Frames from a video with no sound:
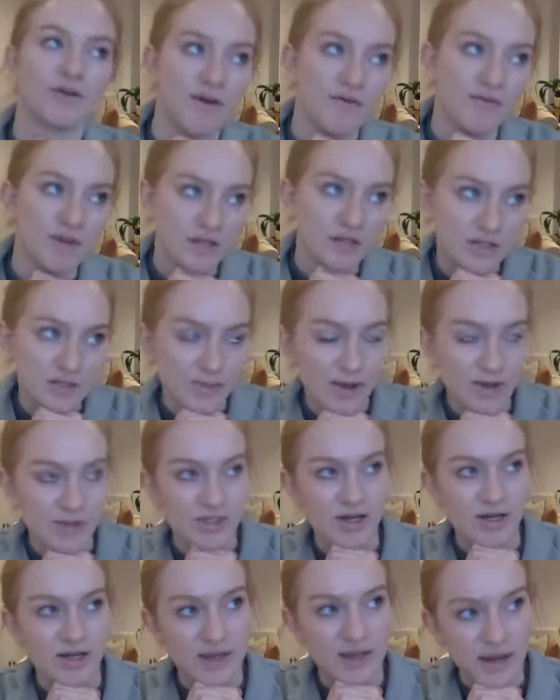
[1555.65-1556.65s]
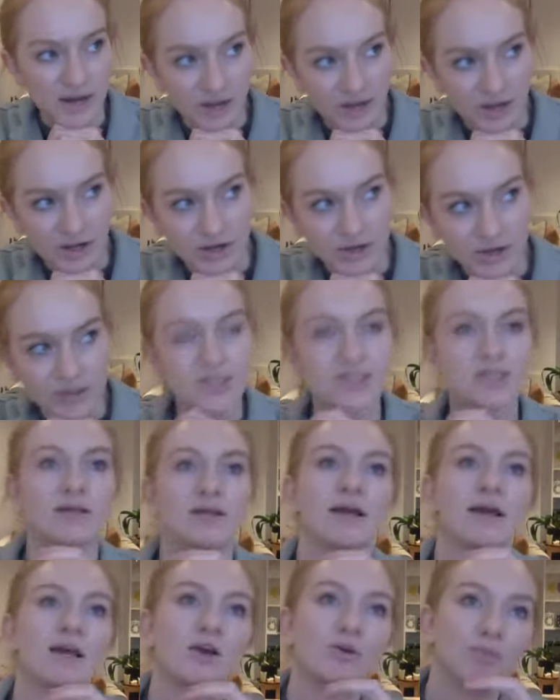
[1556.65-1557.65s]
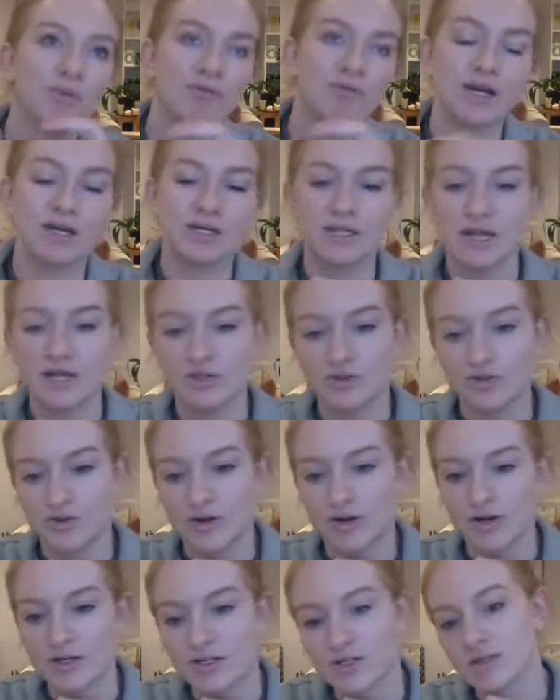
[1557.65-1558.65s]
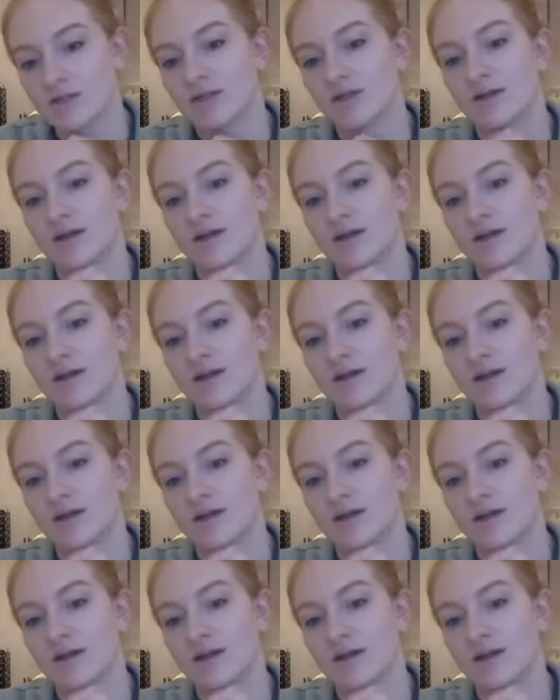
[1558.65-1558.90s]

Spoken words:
evidence about psychedelic use, it could be really dangerous.